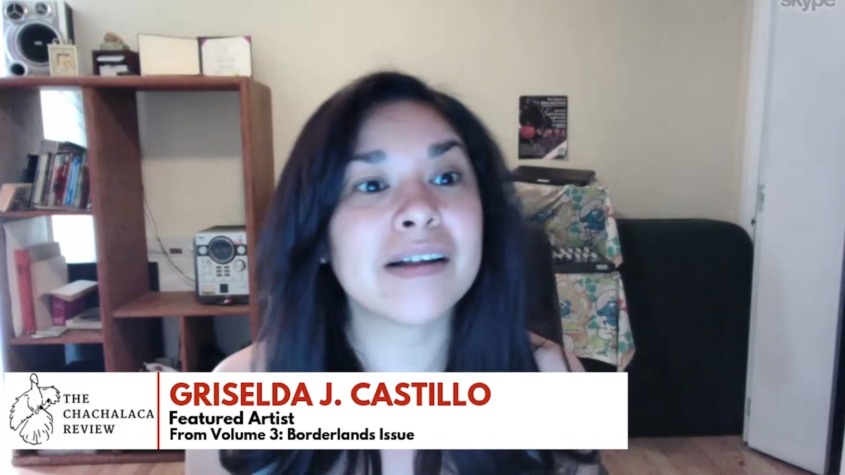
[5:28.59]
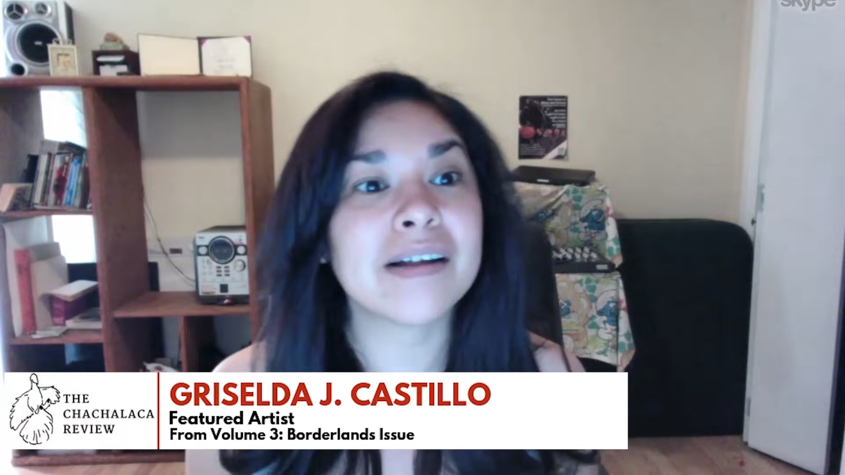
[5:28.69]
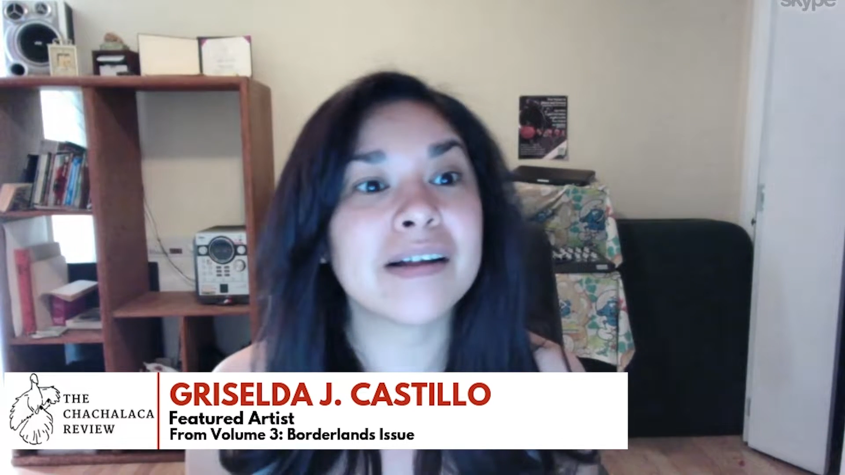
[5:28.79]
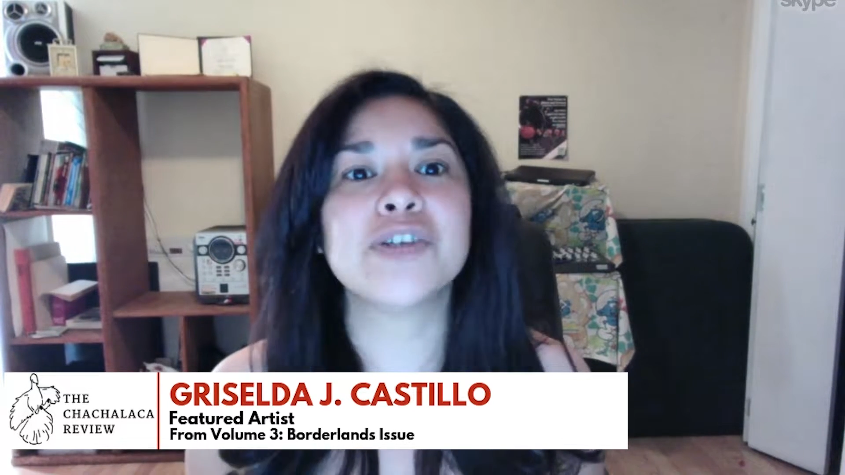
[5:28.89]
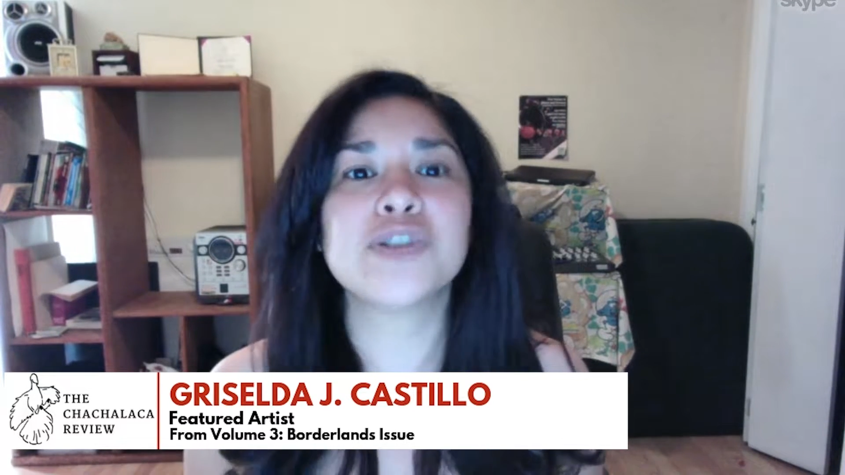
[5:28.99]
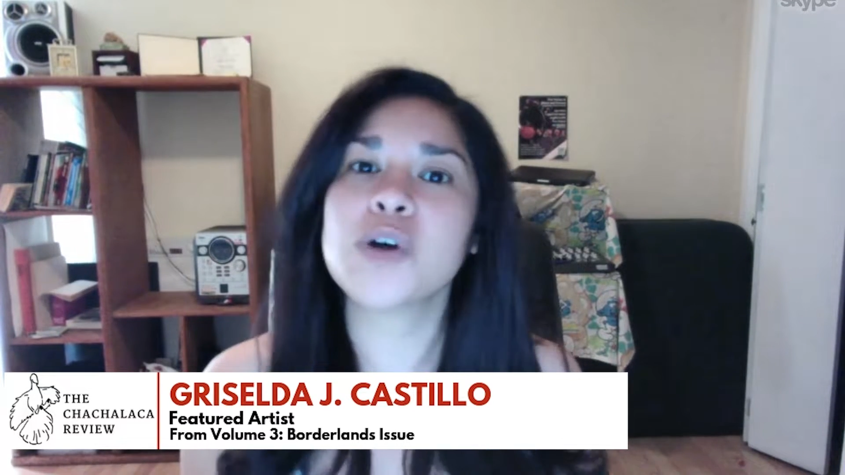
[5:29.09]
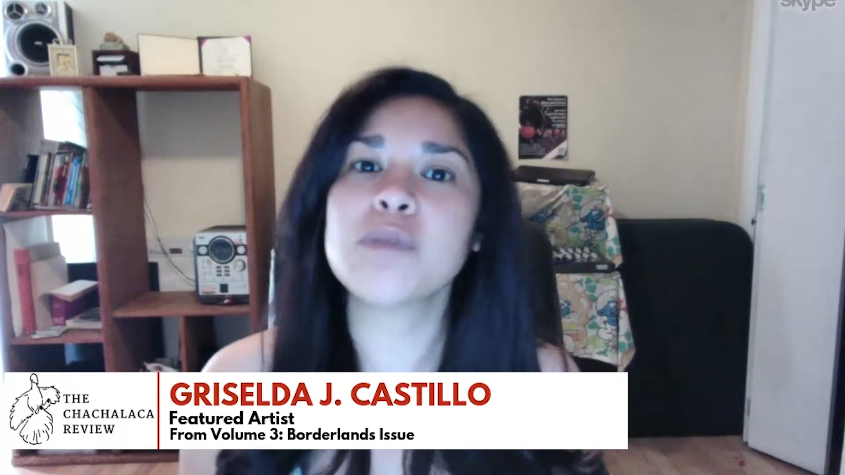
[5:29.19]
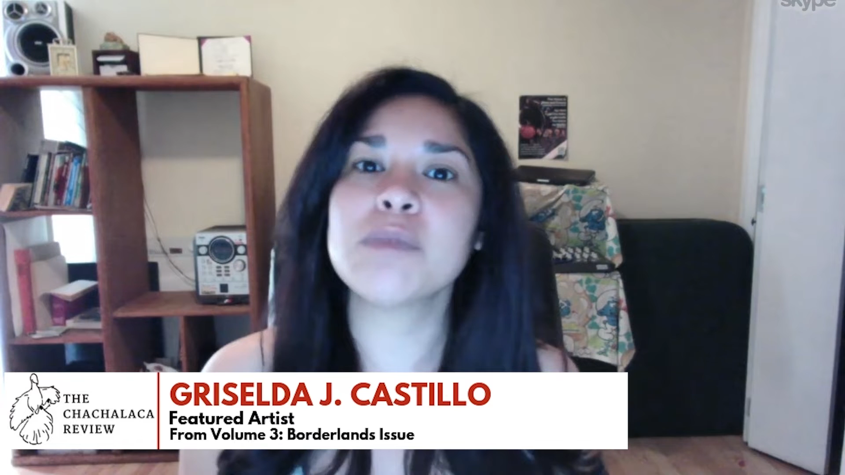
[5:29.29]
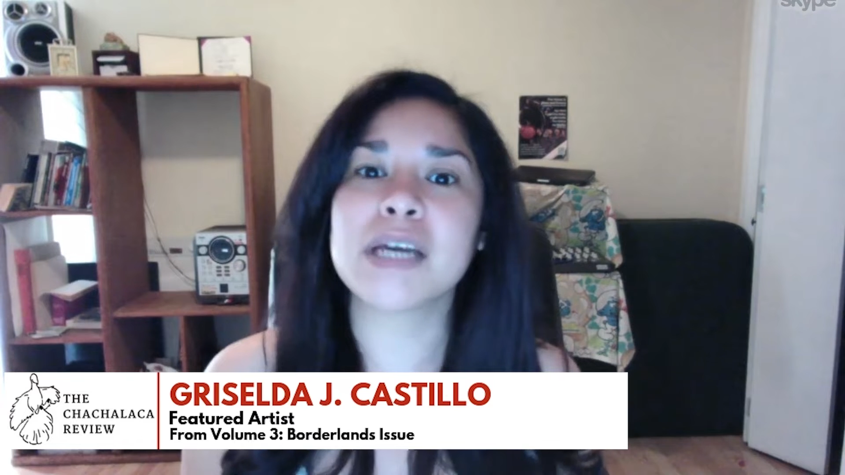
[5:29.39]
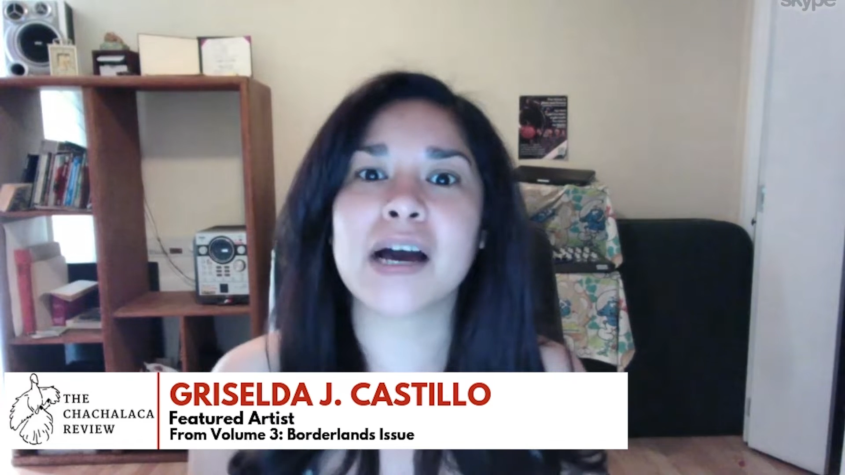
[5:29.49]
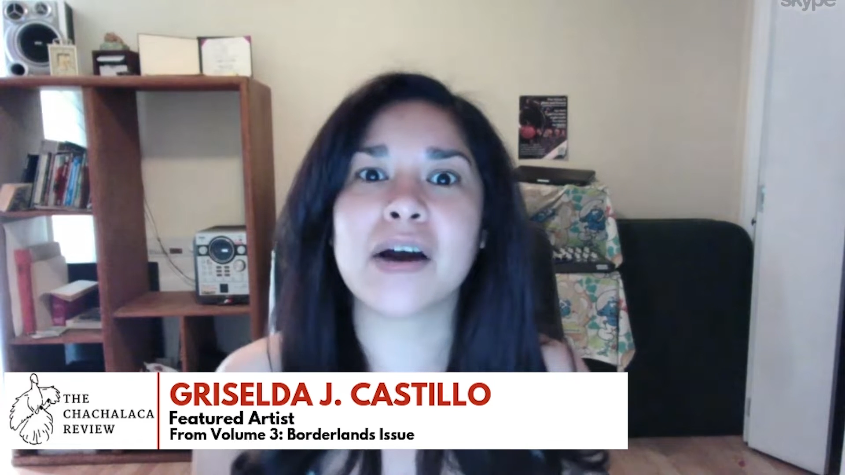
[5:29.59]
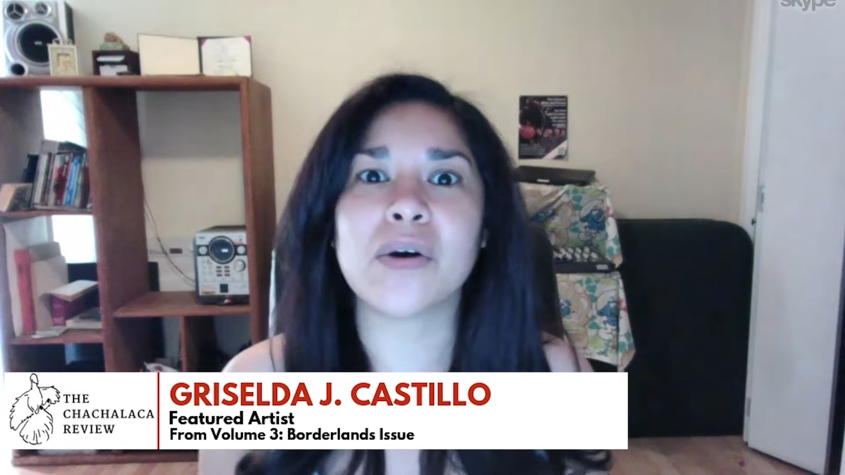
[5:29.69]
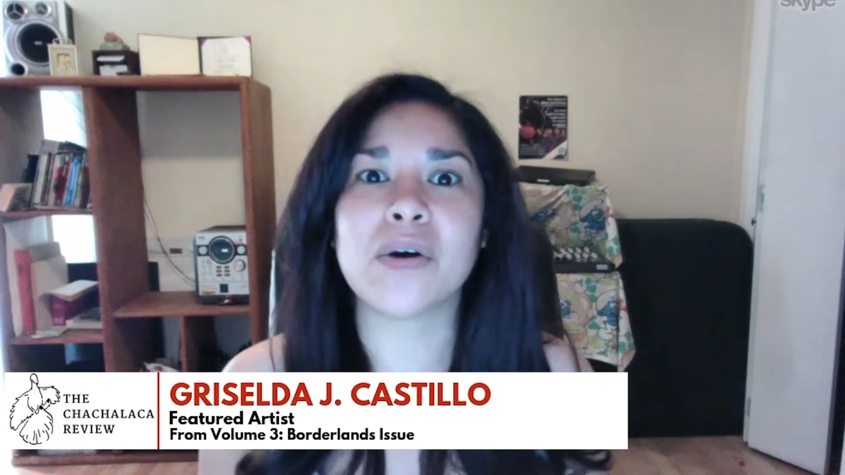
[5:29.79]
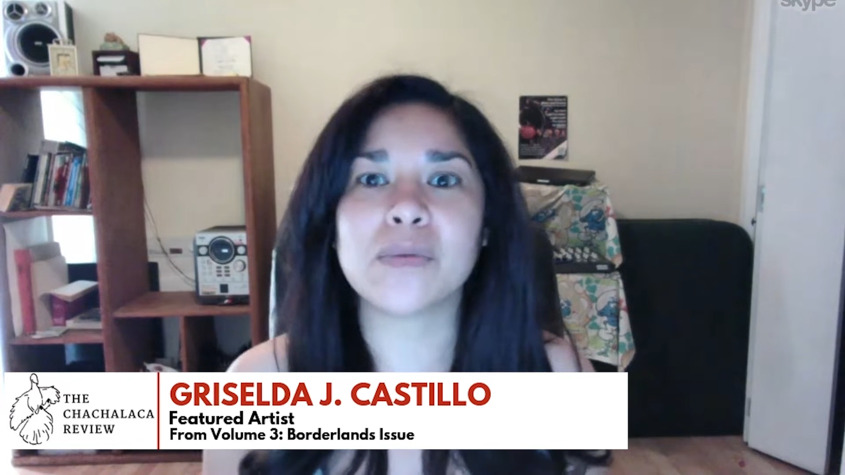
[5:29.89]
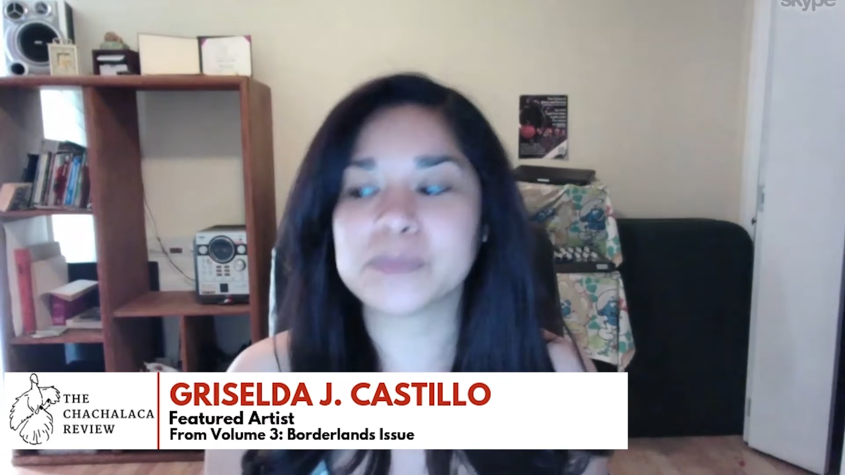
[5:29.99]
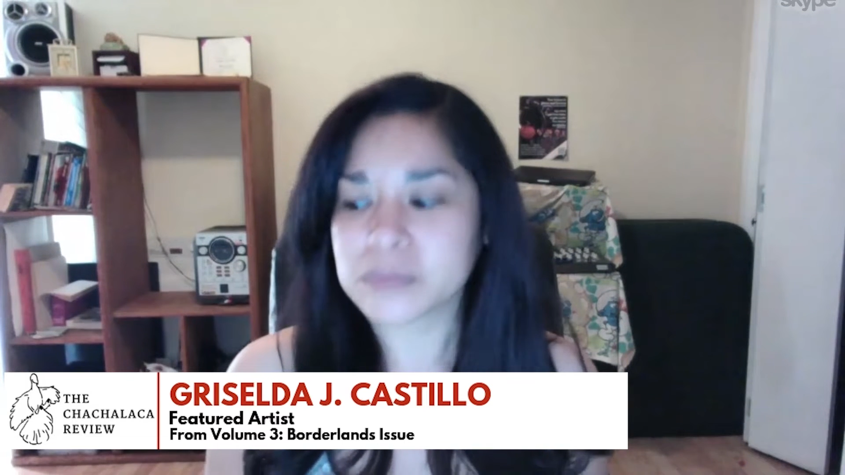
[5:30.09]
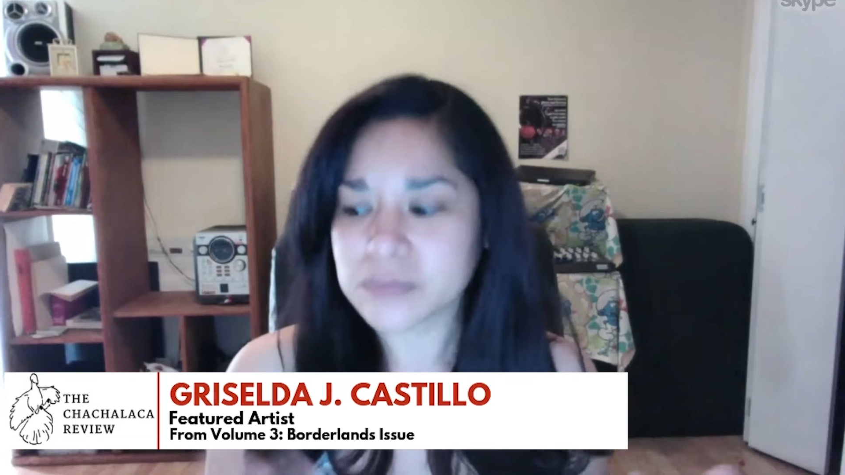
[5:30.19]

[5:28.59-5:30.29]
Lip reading: he showed me how